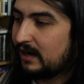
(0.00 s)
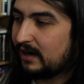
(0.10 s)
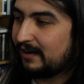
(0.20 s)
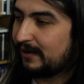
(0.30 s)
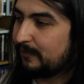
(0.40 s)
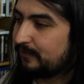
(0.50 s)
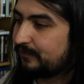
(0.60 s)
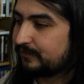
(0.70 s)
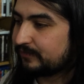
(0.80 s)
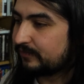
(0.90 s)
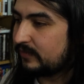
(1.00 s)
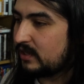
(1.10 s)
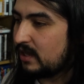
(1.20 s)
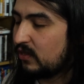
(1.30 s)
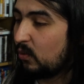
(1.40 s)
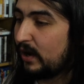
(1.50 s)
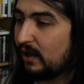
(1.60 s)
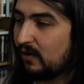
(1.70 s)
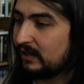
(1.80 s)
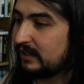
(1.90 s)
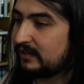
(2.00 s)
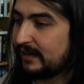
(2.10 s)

The Whale at least